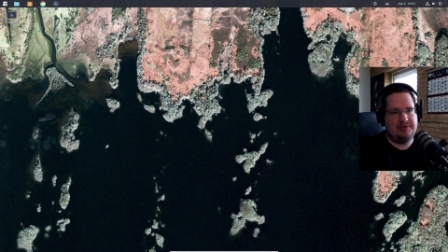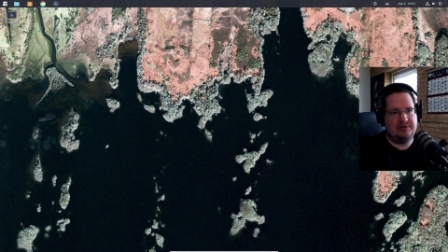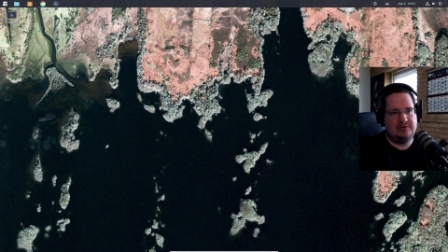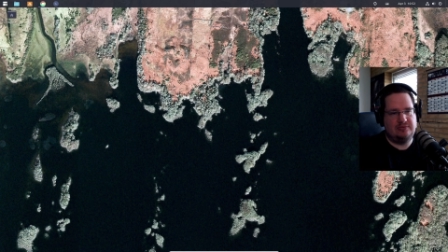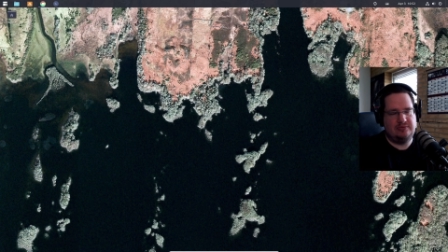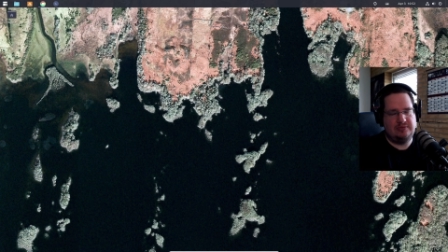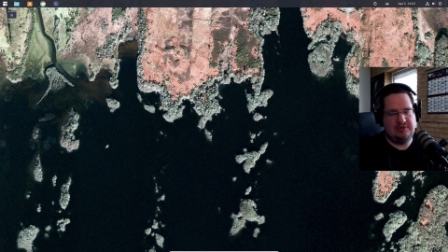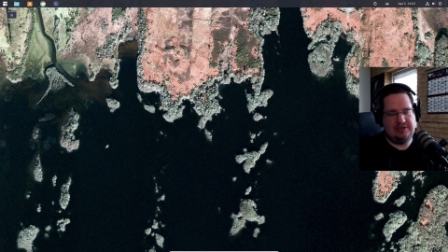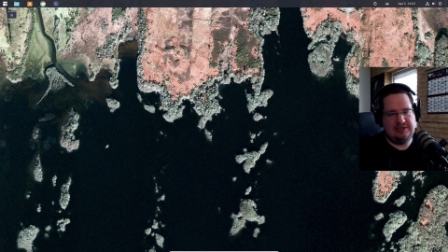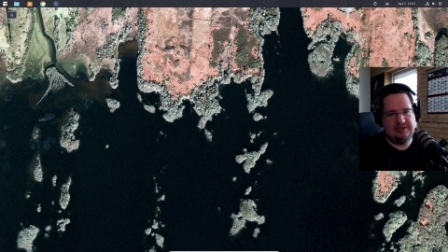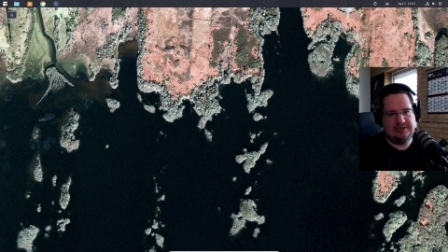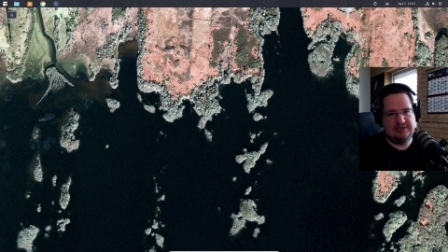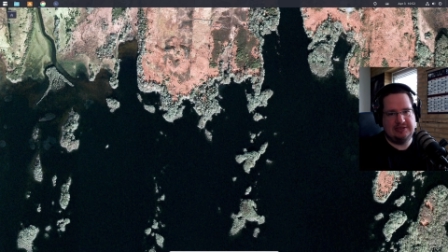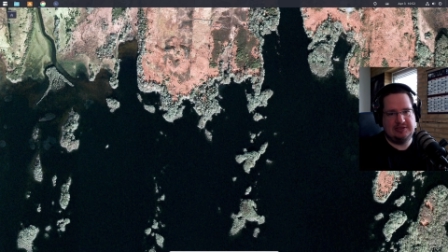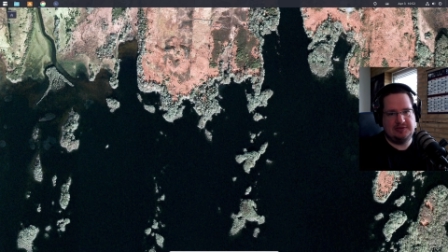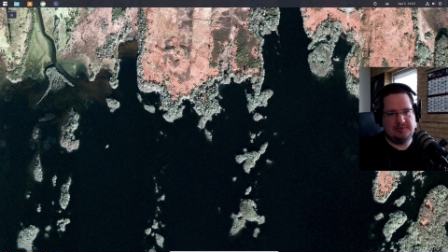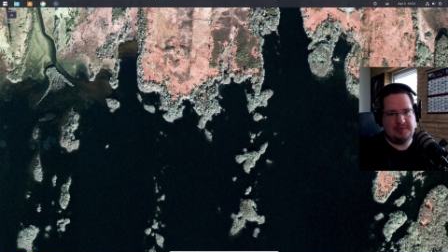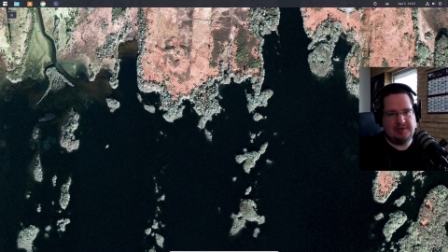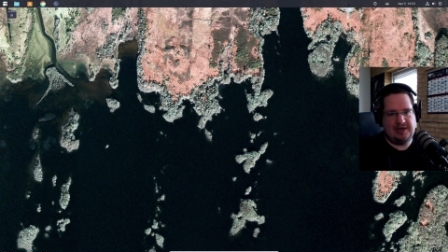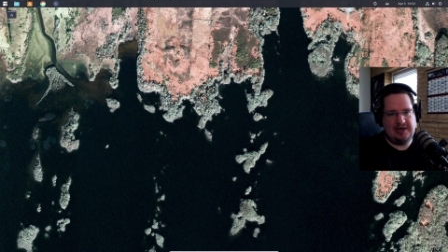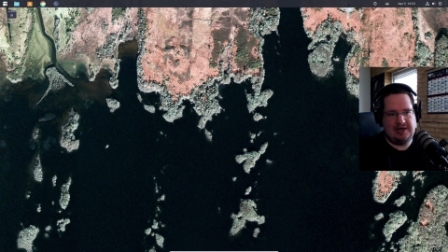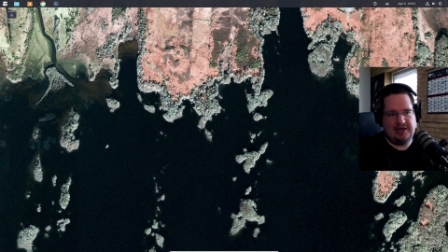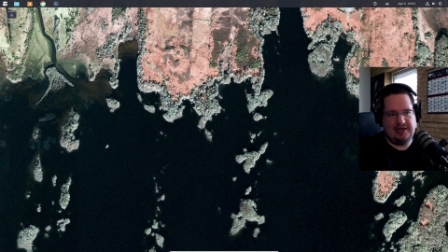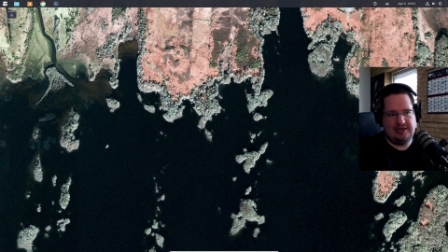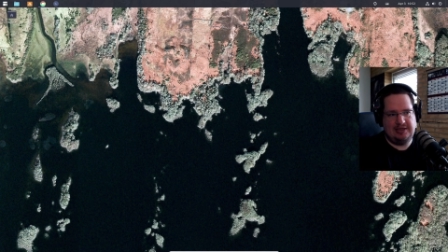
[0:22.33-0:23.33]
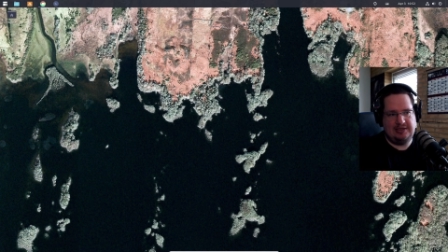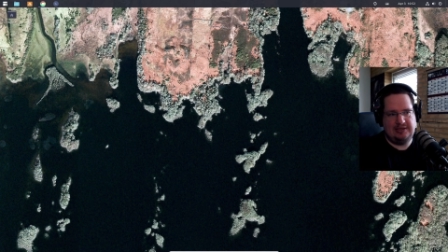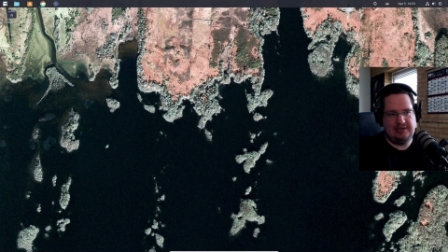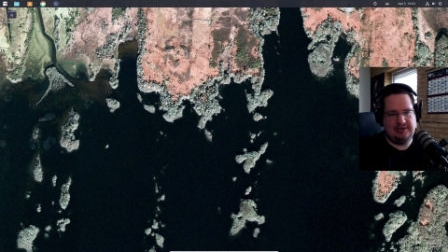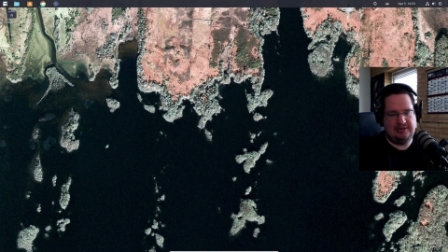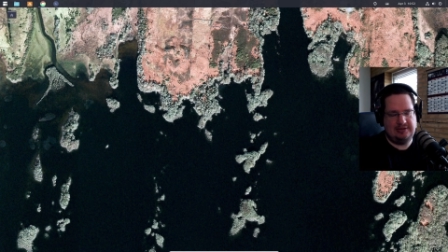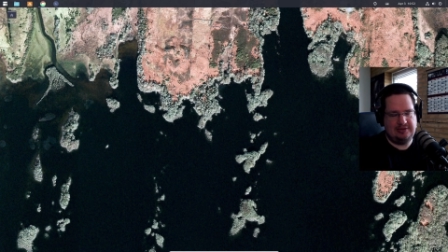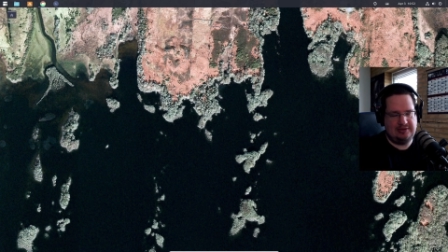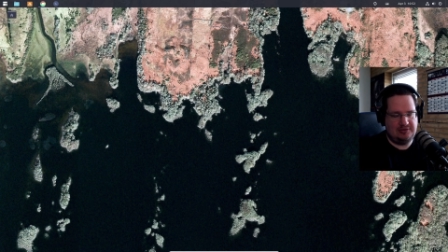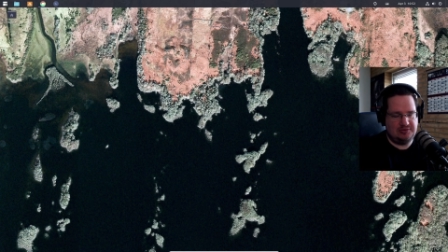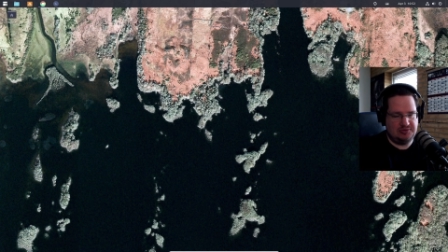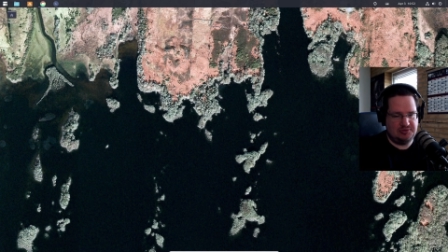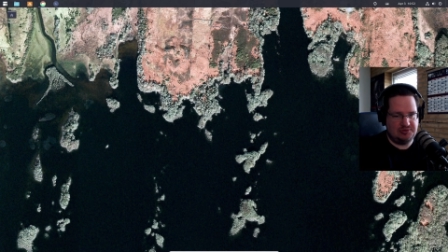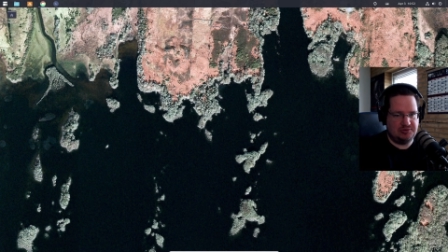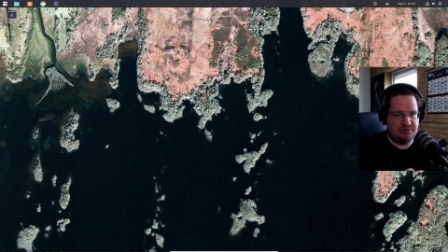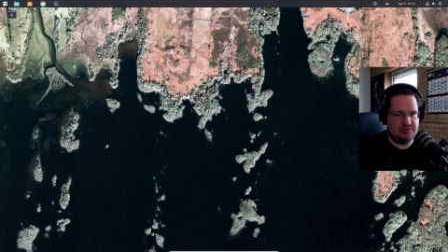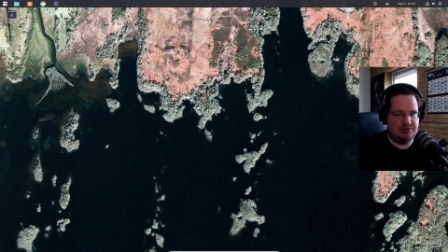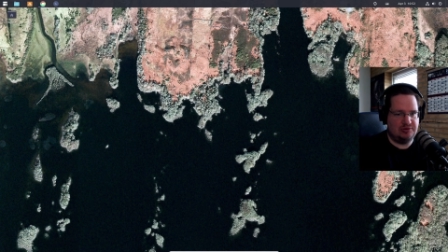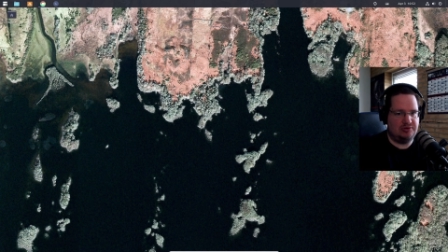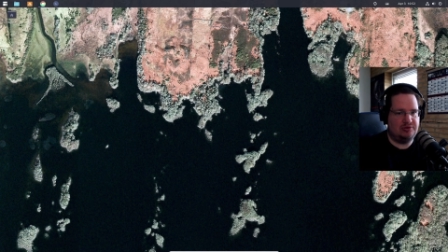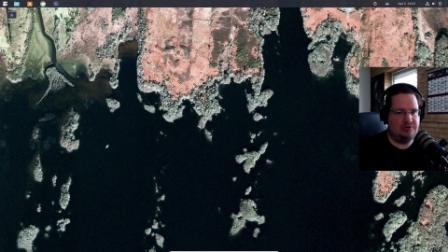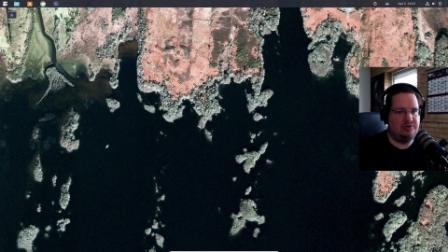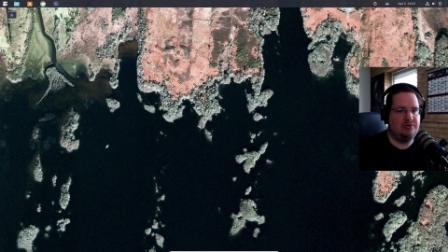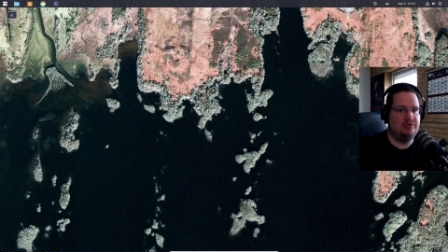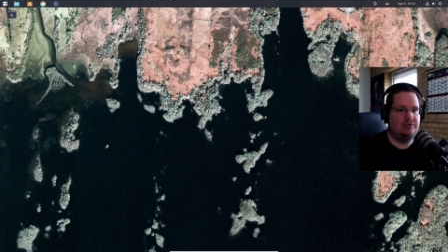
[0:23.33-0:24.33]
or reasons why you should
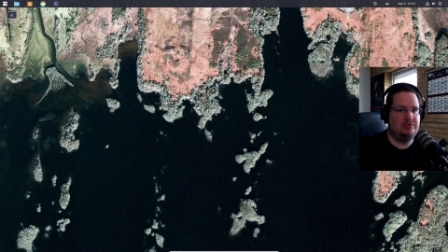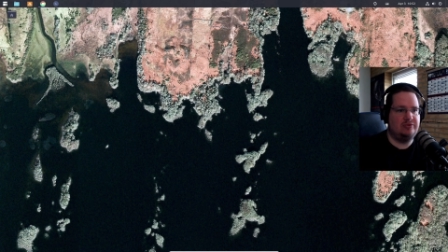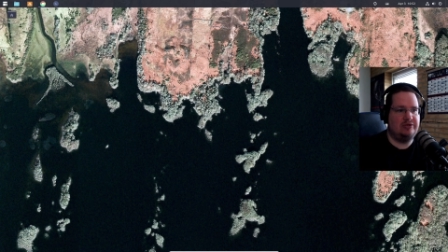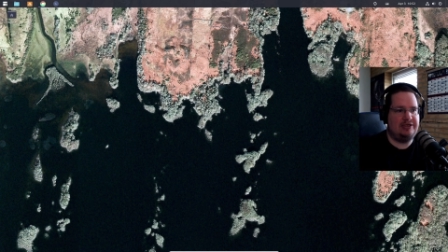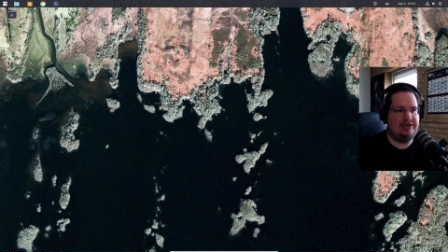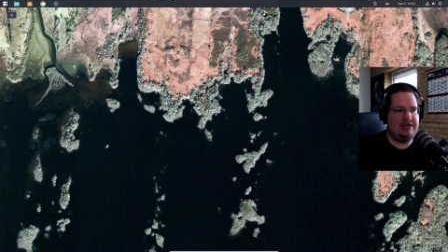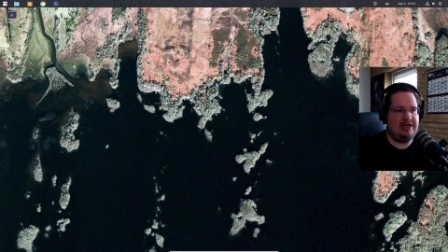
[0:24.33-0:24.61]
not do it,